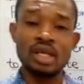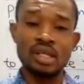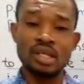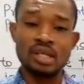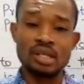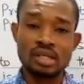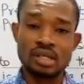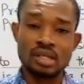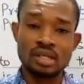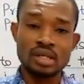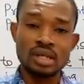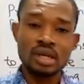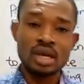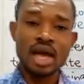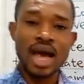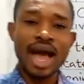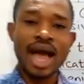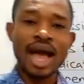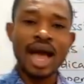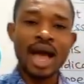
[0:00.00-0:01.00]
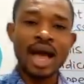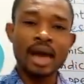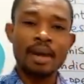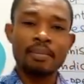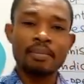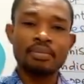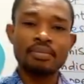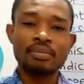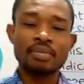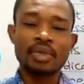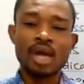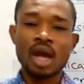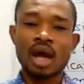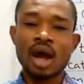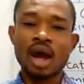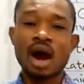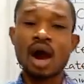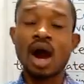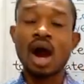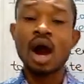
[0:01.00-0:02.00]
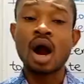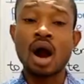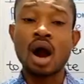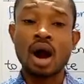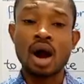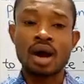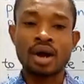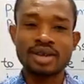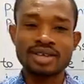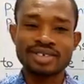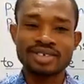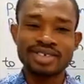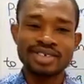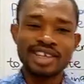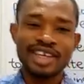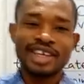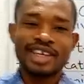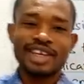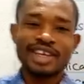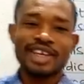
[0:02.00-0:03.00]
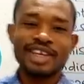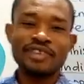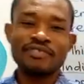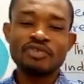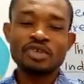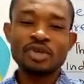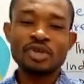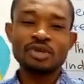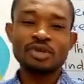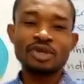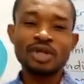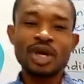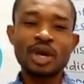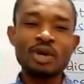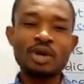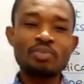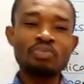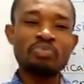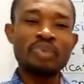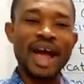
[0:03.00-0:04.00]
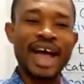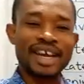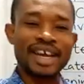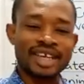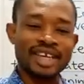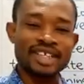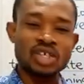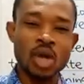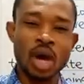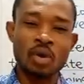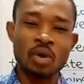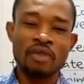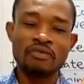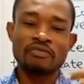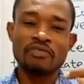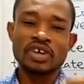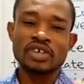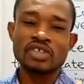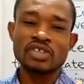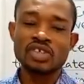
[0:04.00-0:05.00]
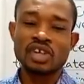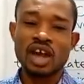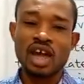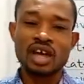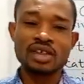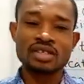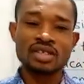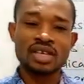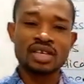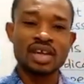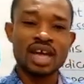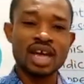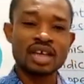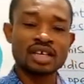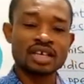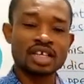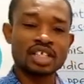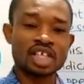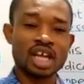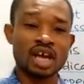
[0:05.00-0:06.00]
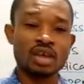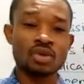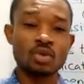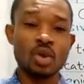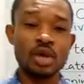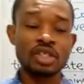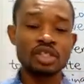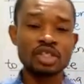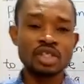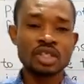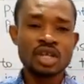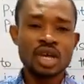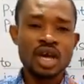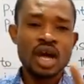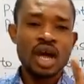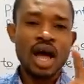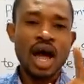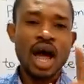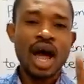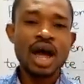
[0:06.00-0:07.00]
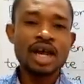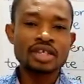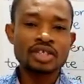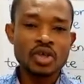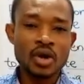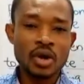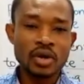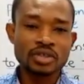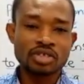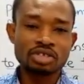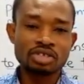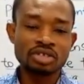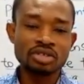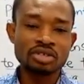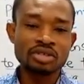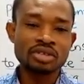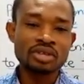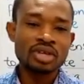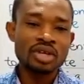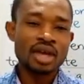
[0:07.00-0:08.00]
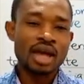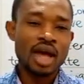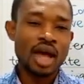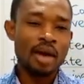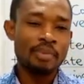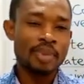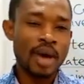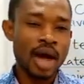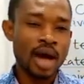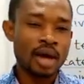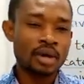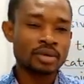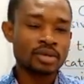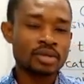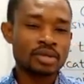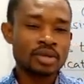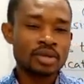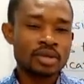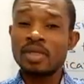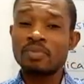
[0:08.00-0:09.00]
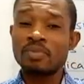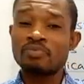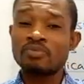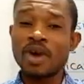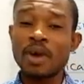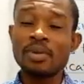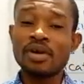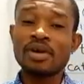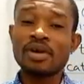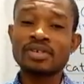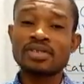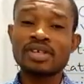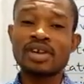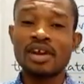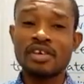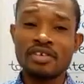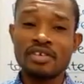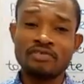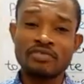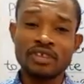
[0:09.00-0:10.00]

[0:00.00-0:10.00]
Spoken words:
is, am, are. If you go back to our first class in English language, I taught you about the primary auxiliary